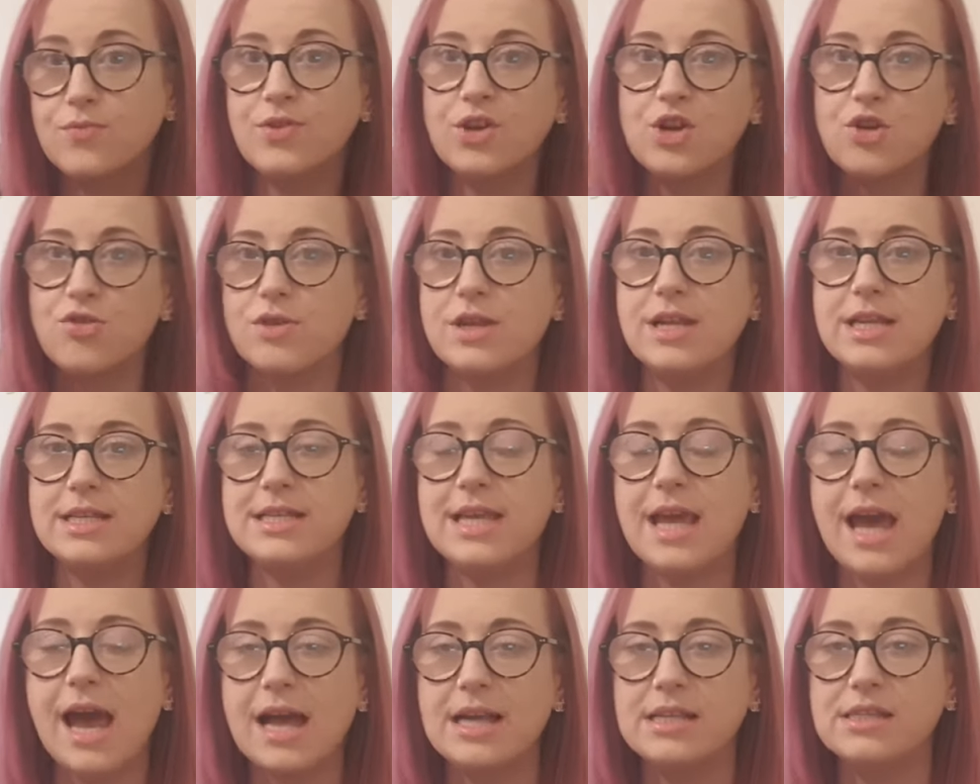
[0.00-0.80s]

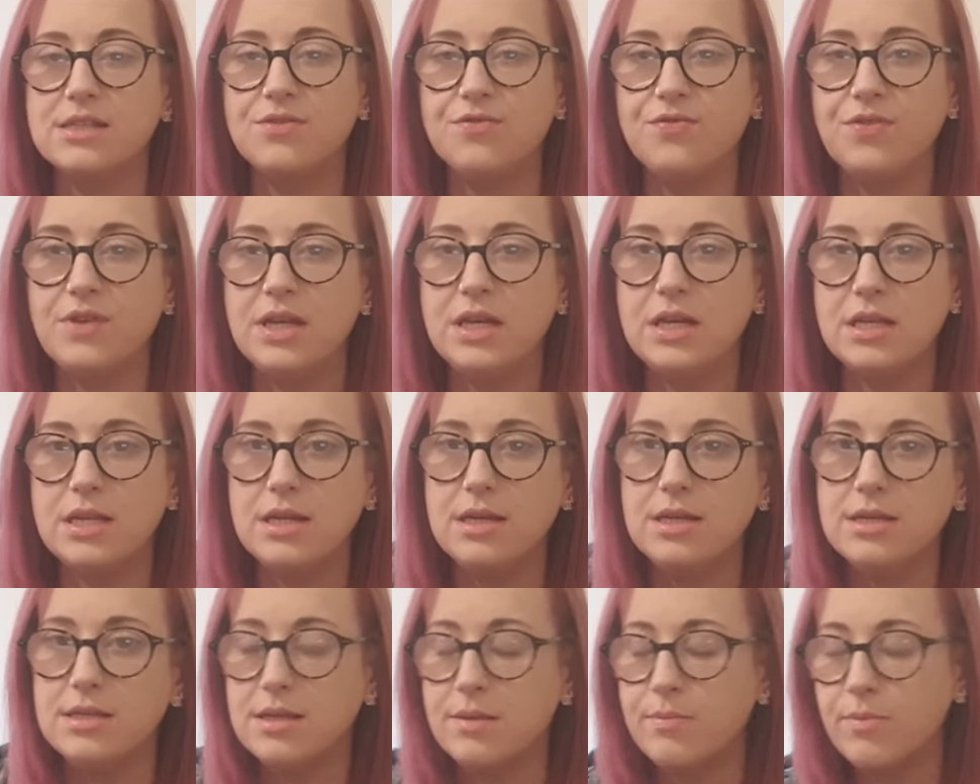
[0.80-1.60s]
crazy ass
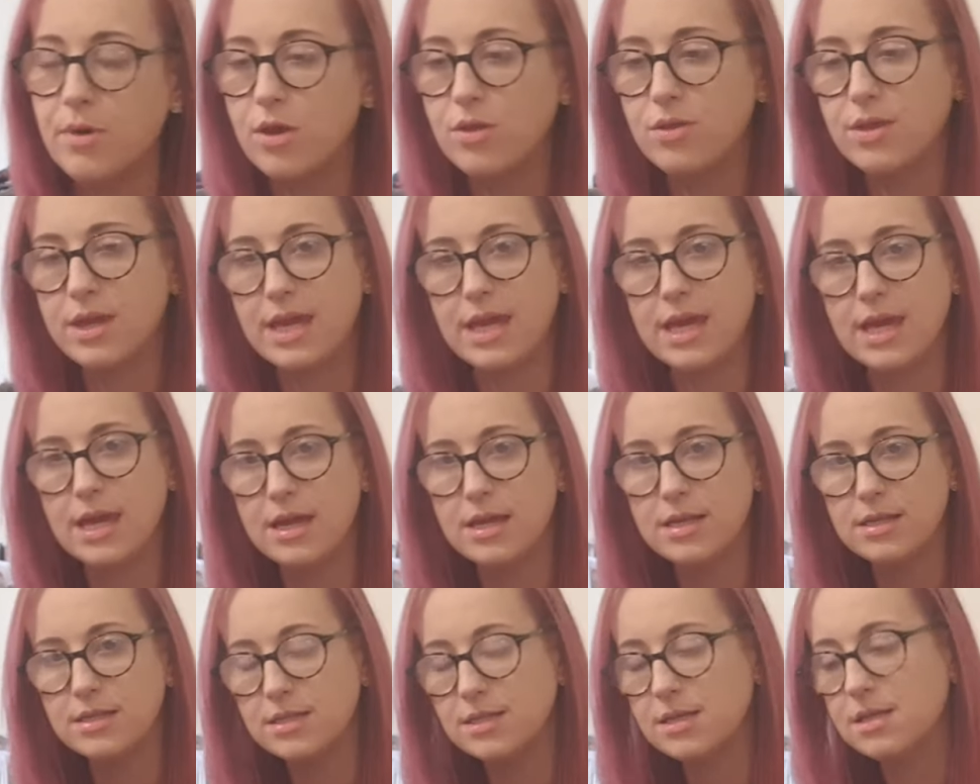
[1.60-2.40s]
theories about the
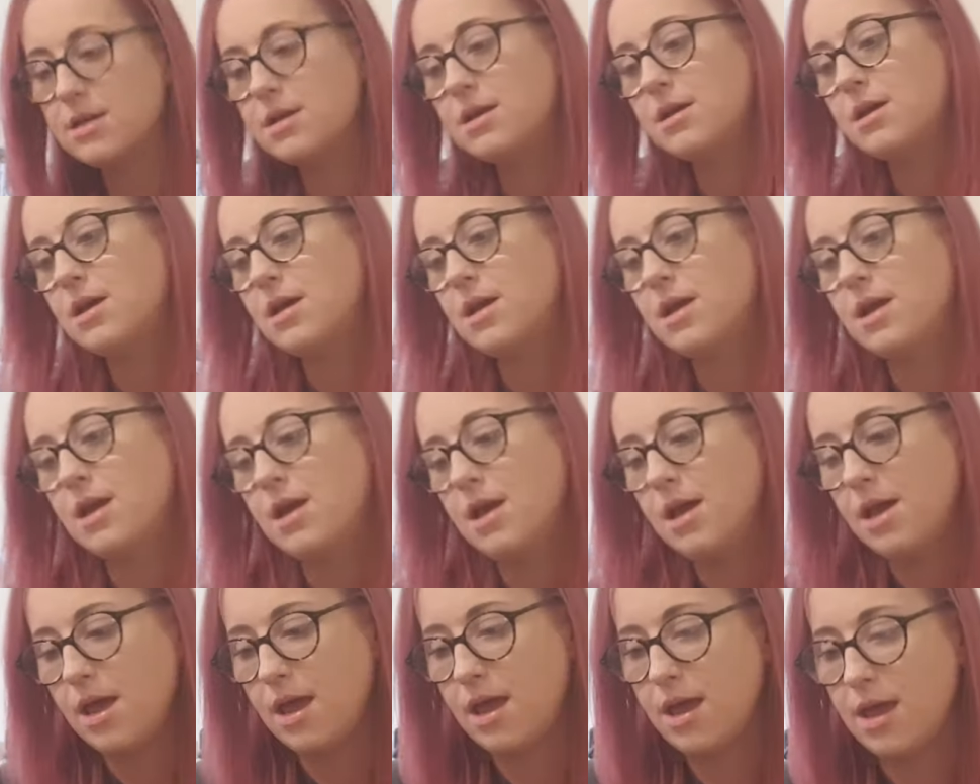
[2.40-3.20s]
case.
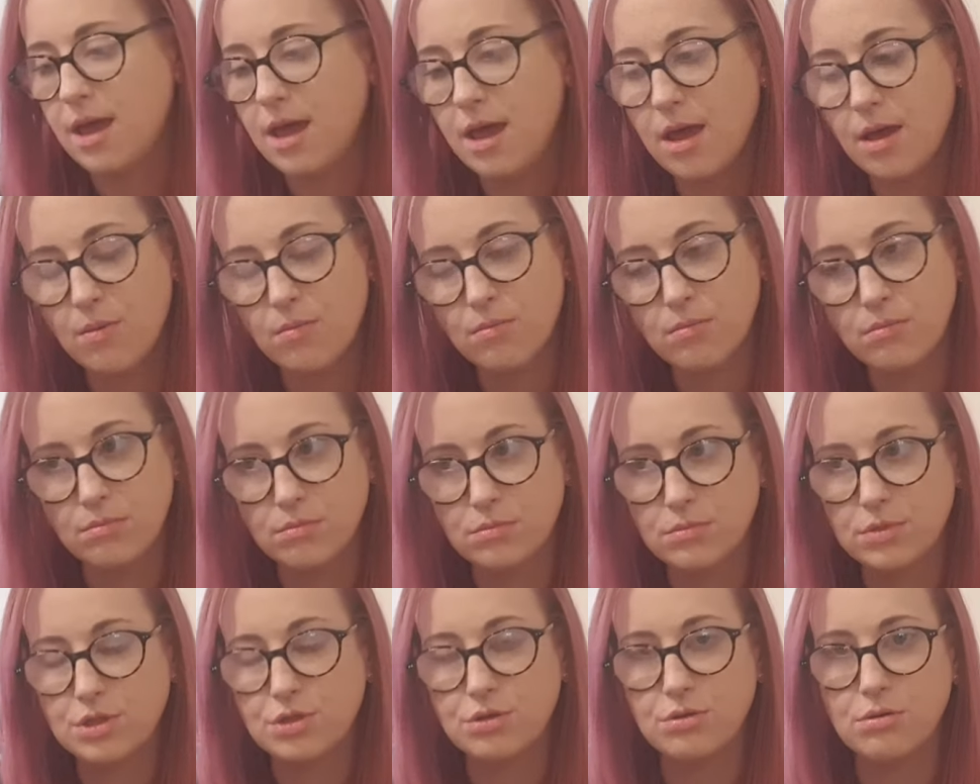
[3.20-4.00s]

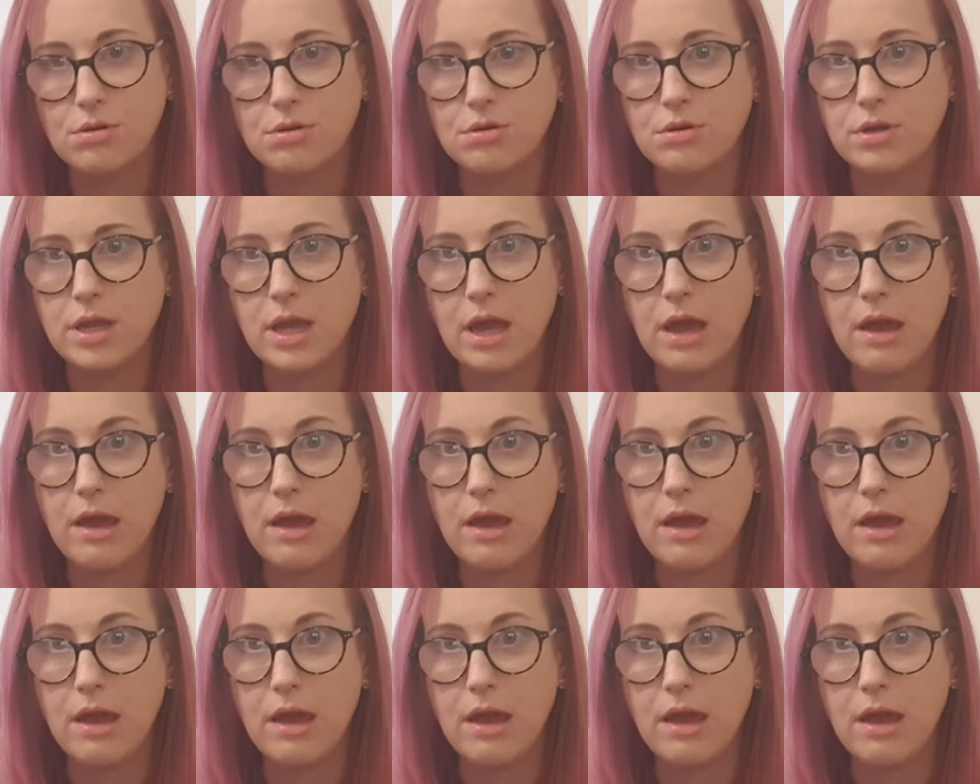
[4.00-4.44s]
Don't know